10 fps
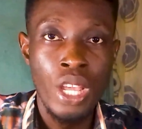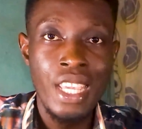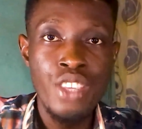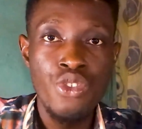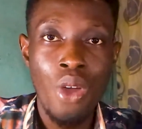
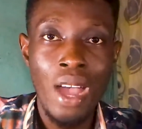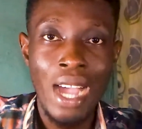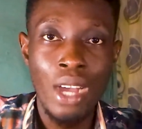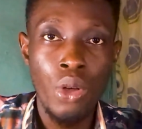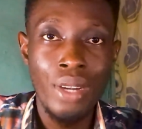his or
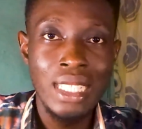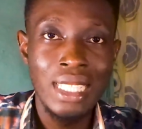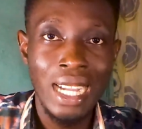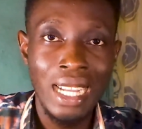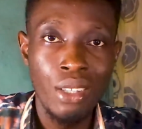her current
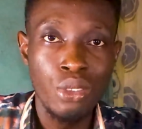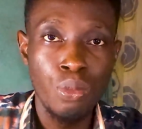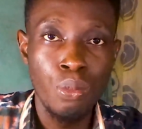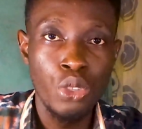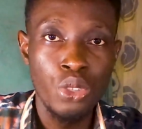
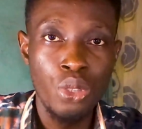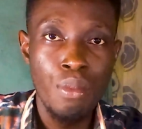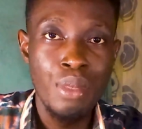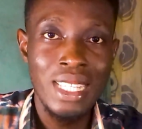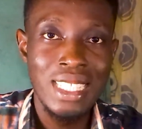account must not
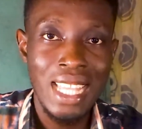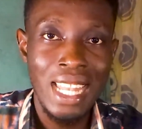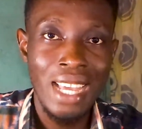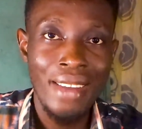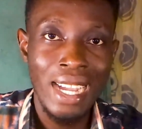be a
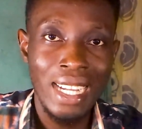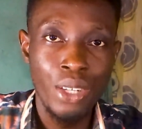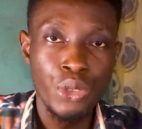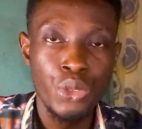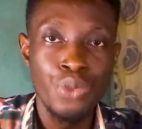salary
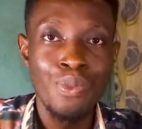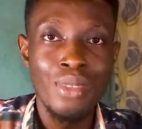account.